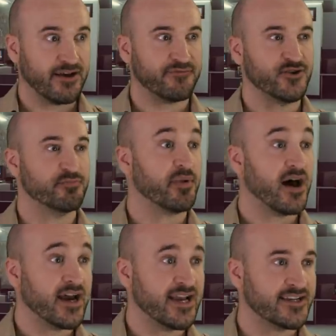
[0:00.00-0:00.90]
left you
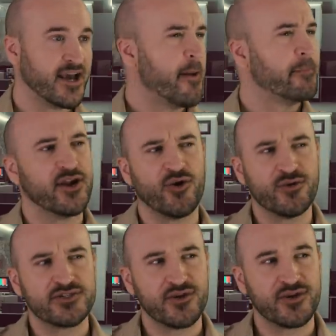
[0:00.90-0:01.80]
blind, but it
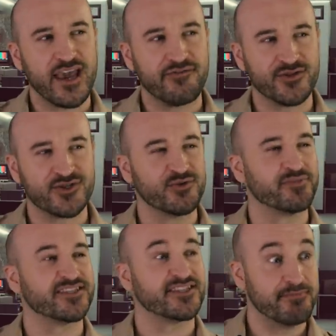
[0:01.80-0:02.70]
also gave you
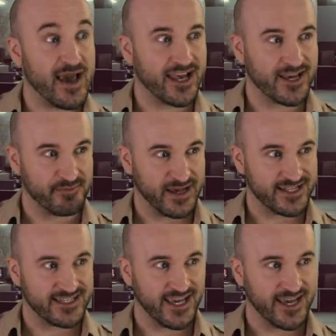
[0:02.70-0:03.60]
super smelling
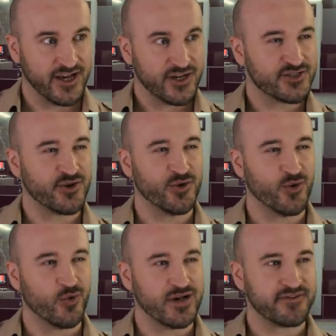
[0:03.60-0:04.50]
ability, so
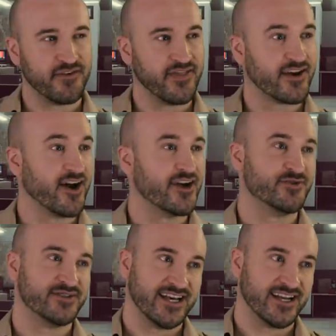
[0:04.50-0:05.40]
you always find the guy
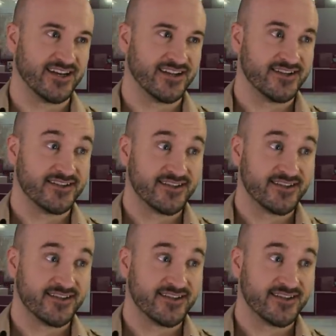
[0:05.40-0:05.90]
who did it.